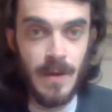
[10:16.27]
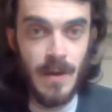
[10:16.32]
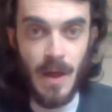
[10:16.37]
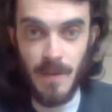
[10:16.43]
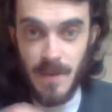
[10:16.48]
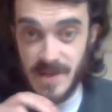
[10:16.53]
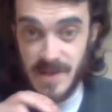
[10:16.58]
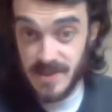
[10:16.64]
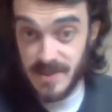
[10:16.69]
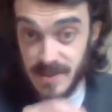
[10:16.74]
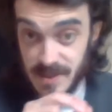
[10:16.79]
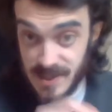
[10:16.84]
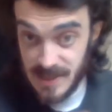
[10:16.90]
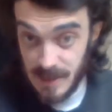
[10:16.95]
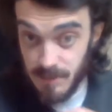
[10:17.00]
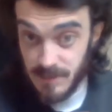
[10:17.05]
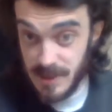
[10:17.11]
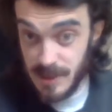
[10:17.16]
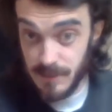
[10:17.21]
And this is a
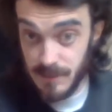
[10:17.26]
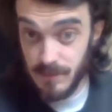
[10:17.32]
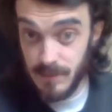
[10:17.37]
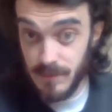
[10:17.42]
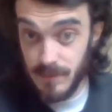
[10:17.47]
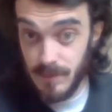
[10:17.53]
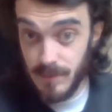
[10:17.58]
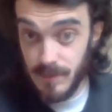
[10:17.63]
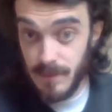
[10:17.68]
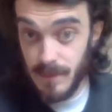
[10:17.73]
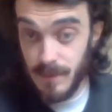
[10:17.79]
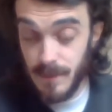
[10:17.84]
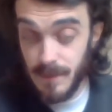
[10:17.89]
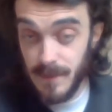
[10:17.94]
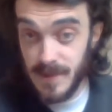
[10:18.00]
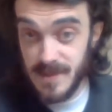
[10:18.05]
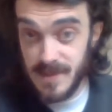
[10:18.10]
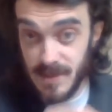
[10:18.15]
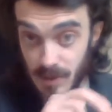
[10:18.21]
symptom.
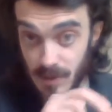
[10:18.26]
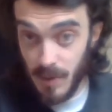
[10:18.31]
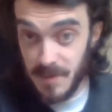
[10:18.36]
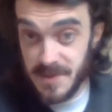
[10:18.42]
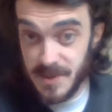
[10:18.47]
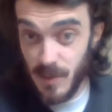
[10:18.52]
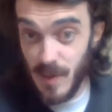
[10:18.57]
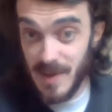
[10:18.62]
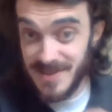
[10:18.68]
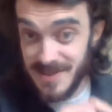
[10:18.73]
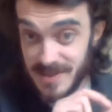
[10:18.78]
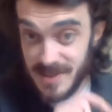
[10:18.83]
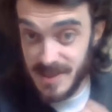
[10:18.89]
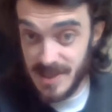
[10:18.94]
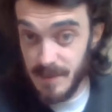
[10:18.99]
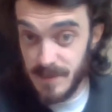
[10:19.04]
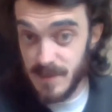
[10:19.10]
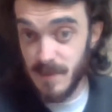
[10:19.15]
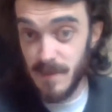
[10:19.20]
This is a consequence and a
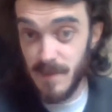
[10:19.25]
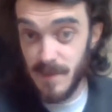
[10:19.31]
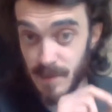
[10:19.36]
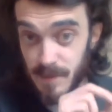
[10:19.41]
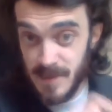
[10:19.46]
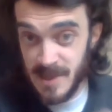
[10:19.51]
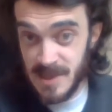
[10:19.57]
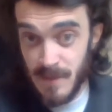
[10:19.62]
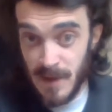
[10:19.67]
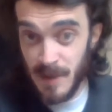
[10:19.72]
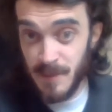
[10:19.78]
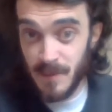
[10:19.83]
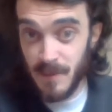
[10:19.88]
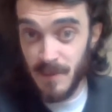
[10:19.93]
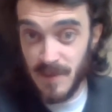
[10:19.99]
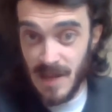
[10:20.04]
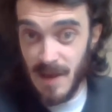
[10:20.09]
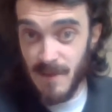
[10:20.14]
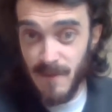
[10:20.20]
symptom of the
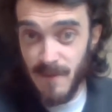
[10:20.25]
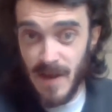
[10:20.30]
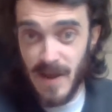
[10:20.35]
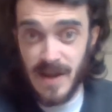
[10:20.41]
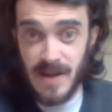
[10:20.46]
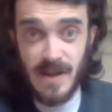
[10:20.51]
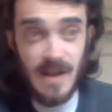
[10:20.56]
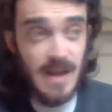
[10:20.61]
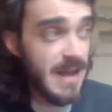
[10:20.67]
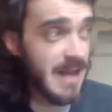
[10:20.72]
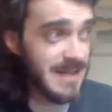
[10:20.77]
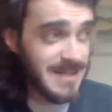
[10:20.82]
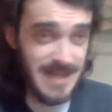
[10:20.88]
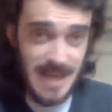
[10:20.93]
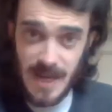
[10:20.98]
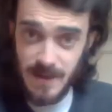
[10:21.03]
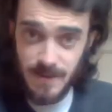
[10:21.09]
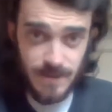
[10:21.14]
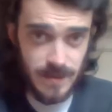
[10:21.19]
mismanagement the FA has
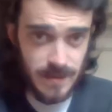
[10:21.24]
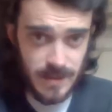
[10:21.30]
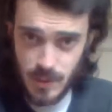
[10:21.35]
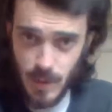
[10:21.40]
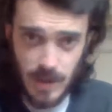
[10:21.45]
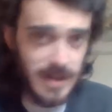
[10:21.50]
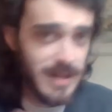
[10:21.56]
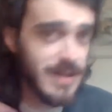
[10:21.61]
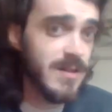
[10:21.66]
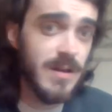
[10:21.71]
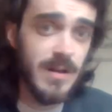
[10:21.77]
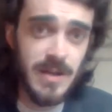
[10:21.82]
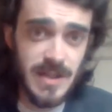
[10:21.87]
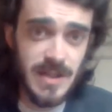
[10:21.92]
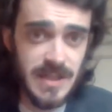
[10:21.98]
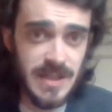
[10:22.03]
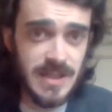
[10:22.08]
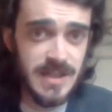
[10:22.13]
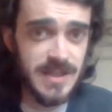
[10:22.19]
had for 20,
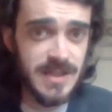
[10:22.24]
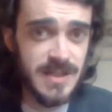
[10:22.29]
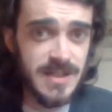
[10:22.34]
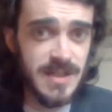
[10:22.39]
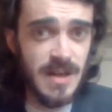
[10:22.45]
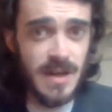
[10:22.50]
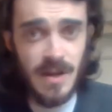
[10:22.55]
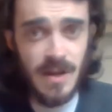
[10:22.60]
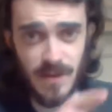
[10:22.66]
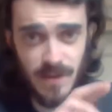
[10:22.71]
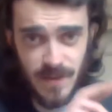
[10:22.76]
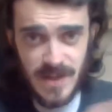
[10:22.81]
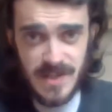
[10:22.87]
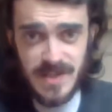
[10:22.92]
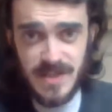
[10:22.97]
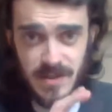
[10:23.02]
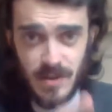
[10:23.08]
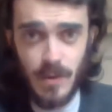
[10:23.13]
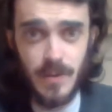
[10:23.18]
30 years.
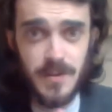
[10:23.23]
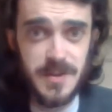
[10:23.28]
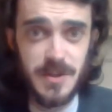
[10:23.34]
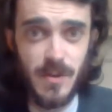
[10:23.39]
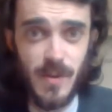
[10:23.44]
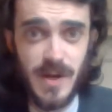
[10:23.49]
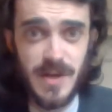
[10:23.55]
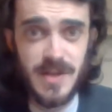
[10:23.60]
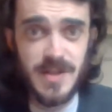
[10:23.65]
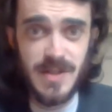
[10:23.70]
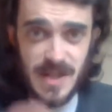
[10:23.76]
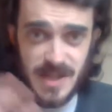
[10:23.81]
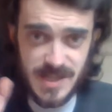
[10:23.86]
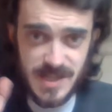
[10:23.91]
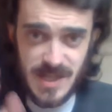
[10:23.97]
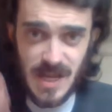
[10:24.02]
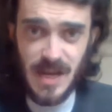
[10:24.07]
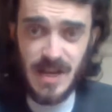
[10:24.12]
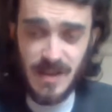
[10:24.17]
This is a consequence. They're
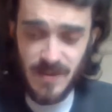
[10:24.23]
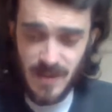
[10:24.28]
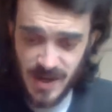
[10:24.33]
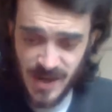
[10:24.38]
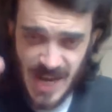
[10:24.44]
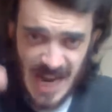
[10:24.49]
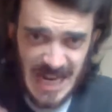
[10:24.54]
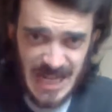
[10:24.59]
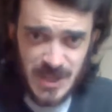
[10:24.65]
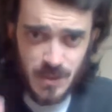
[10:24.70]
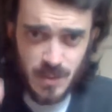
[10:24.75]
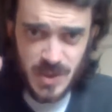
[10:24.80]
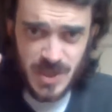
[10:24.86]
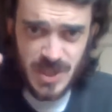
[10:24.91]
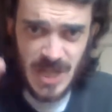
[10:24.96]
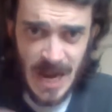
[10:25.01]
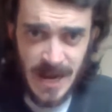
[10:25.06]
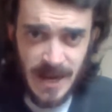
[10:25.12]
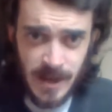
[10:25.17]
selling the National
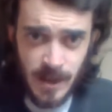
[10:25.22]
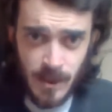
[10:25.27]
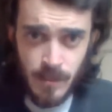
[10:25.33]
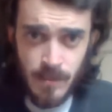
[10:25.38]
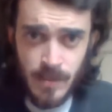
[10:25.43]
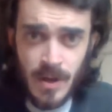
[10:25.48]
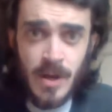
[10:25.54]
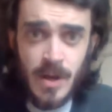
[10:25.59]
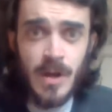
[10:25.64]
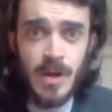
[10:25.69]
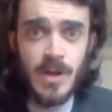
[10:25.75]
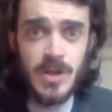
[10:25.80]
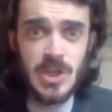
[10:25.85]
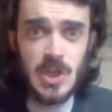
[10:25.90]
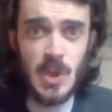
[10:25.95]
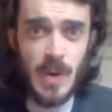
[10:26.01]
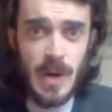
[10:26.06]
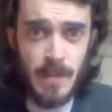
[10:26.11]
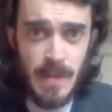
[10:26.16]
Stadium
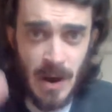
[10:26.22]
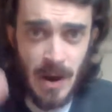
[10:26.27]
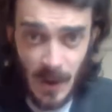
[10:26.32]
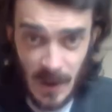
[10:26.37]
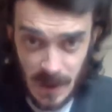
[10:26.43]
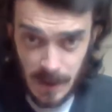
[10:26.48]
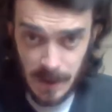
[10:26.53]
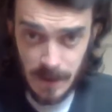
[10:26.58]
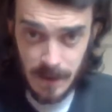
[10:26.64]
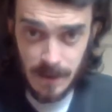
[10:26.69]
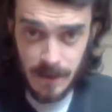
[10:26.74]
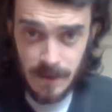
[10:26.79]
to an American.